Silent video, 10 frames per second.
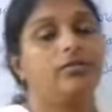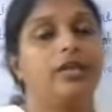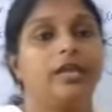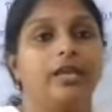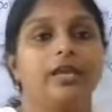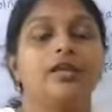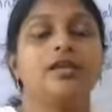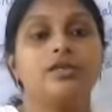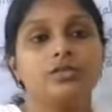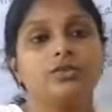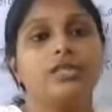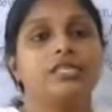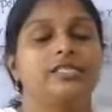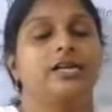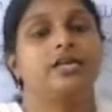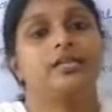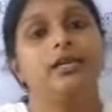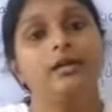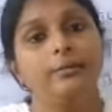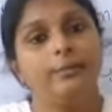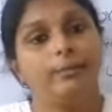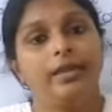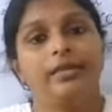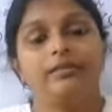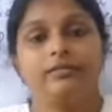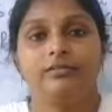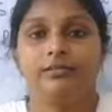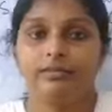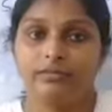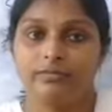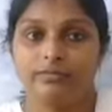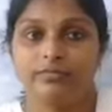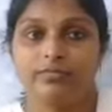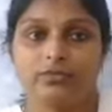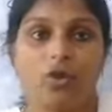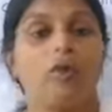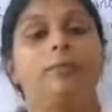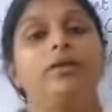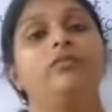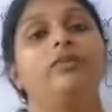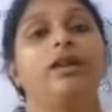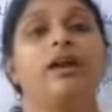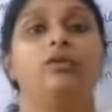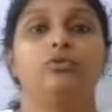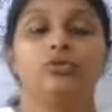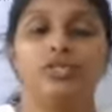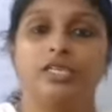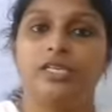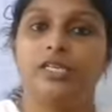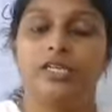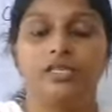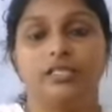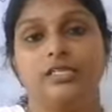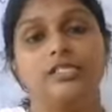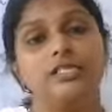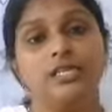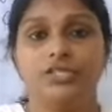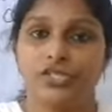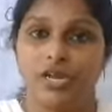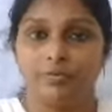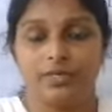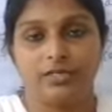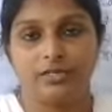Okay, so these are the main topic we have to study in this chapter.